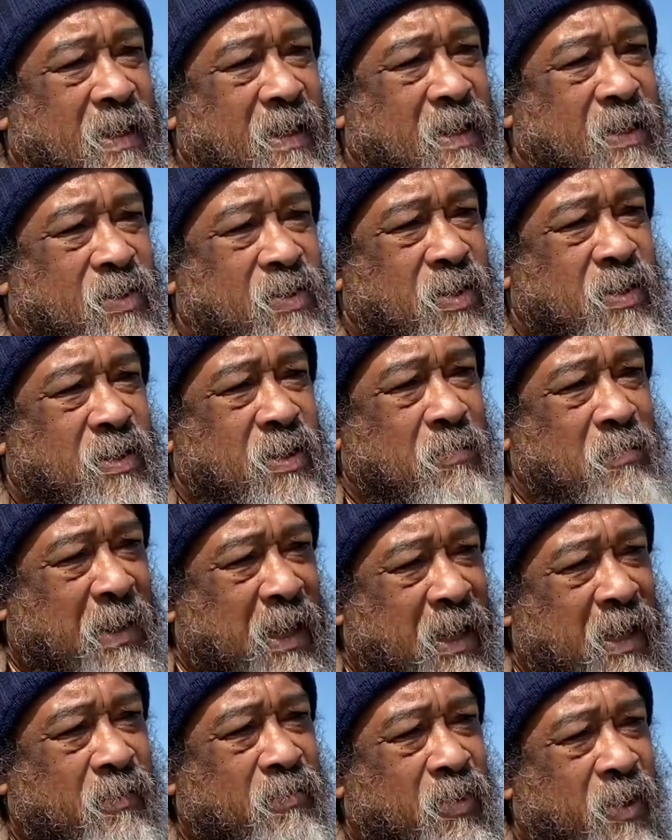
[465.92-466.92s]
It's just the
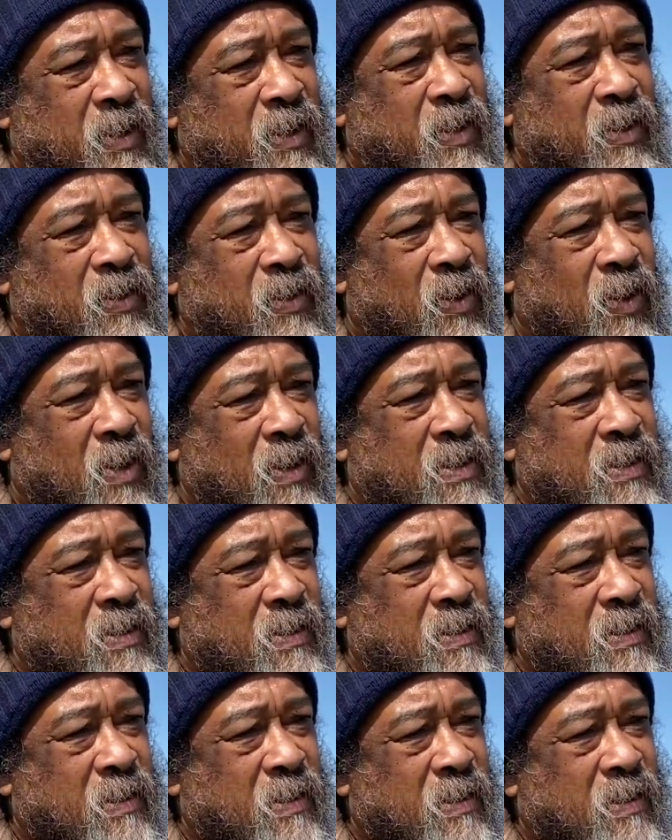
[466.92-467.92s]
believer in the
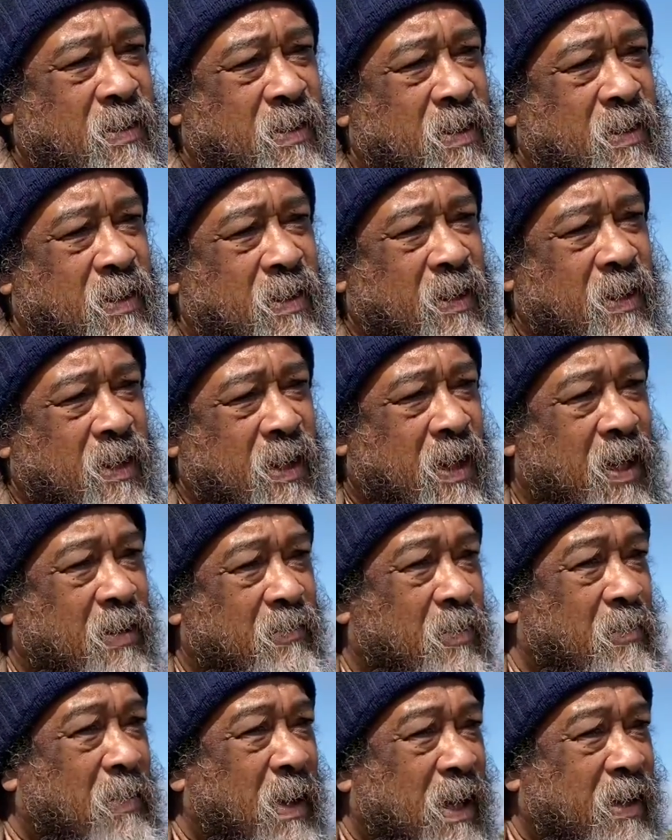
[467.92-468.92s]
thought can
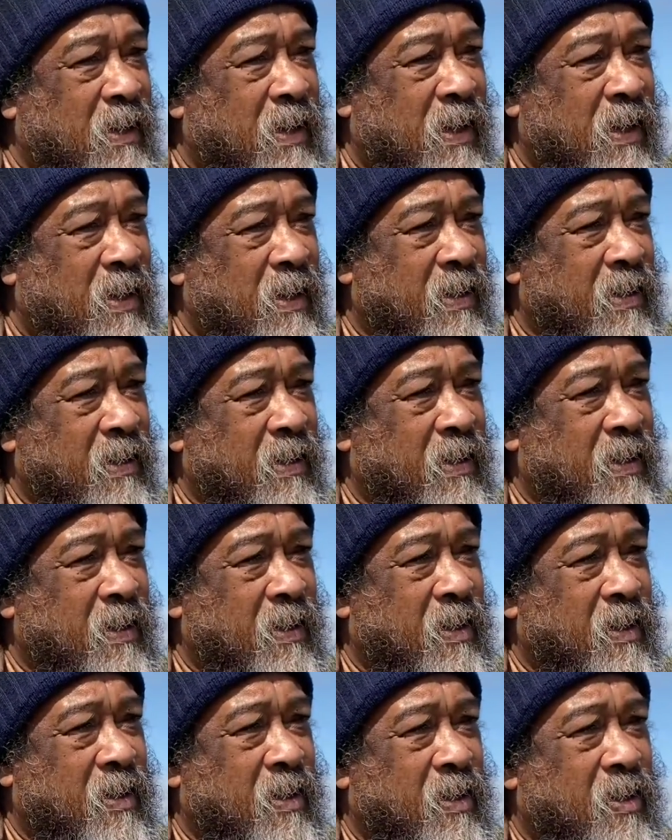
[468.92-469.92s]
have a bad day.
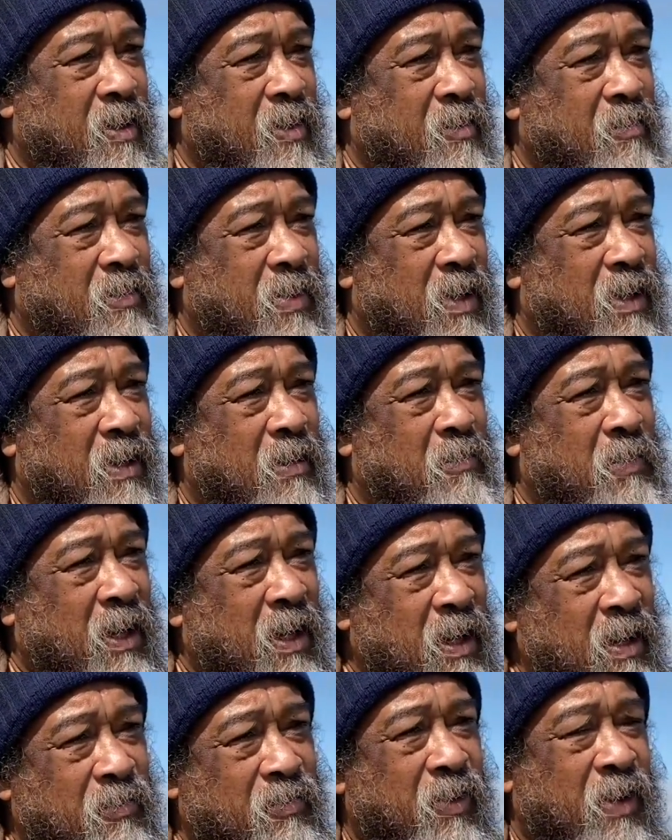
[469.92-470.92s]
But the
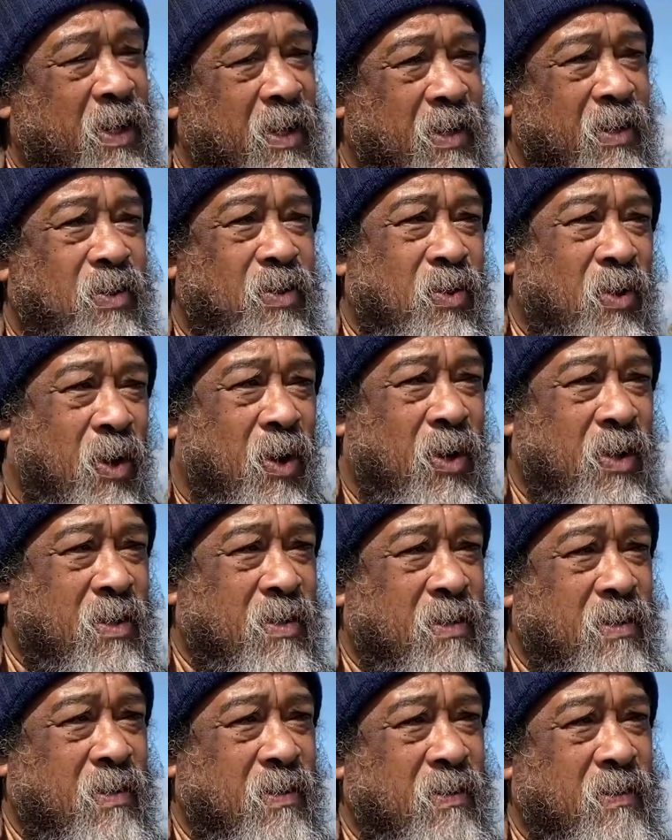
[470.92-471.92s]
believer in a
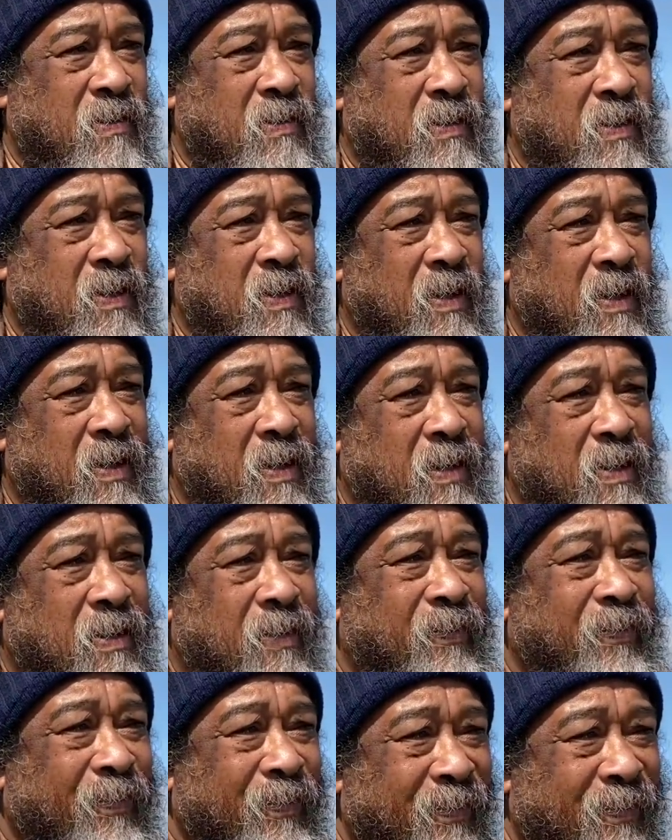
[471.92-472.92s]
thought
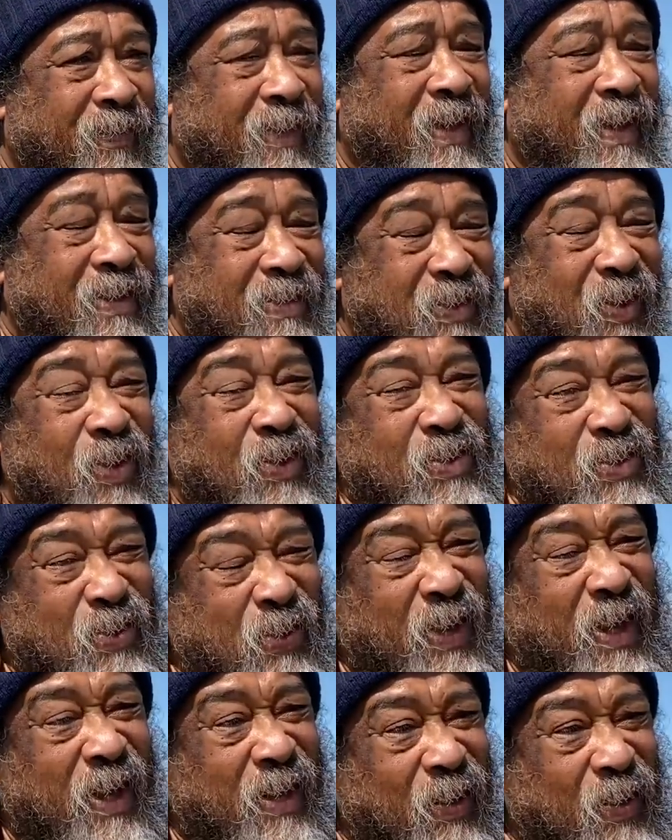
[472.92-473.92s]
is
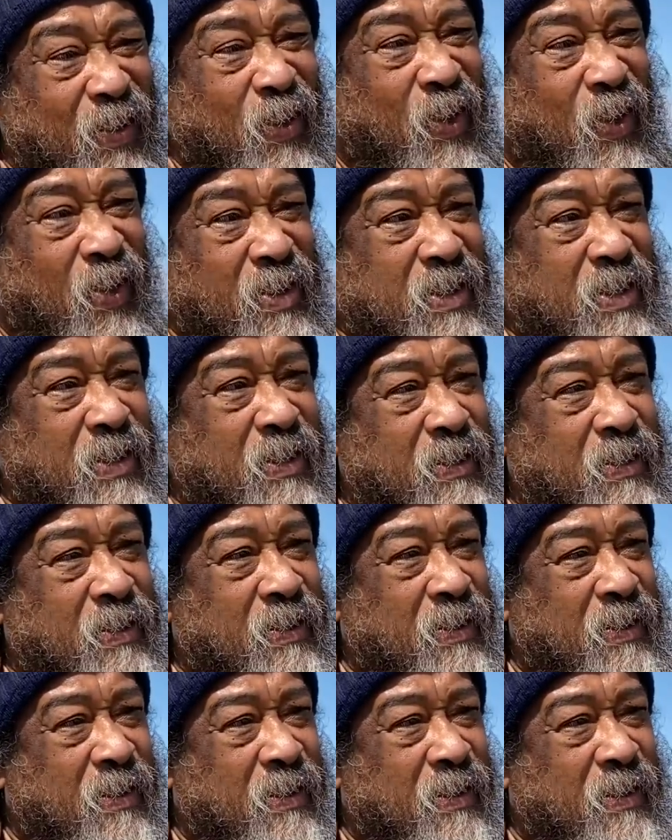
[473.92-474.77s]
also kind of thought, you know.